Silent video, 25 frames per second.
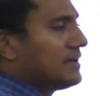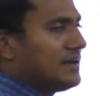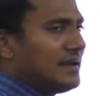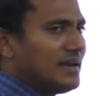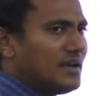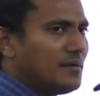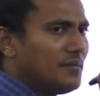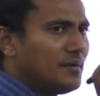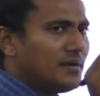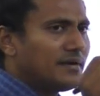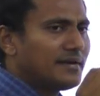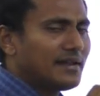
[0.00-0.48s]
Can
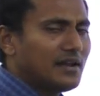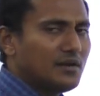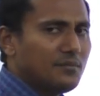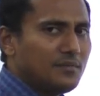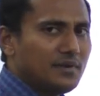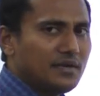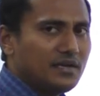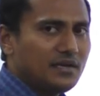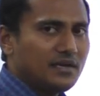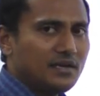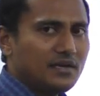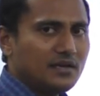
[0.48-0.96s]
anybody tell
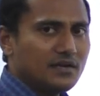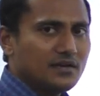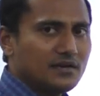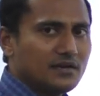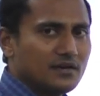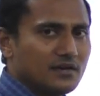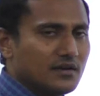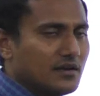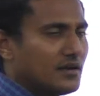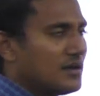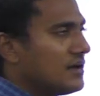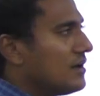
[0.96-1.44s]
me
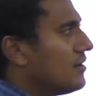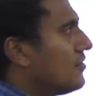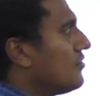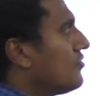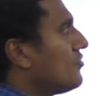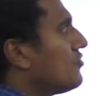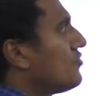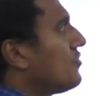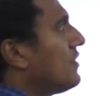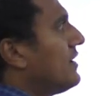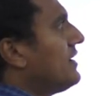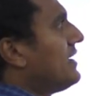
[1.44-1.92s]

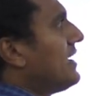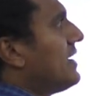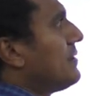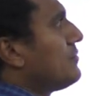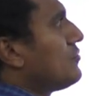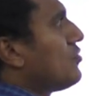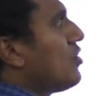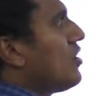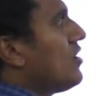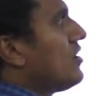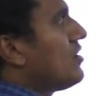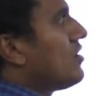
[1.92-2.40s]
why I am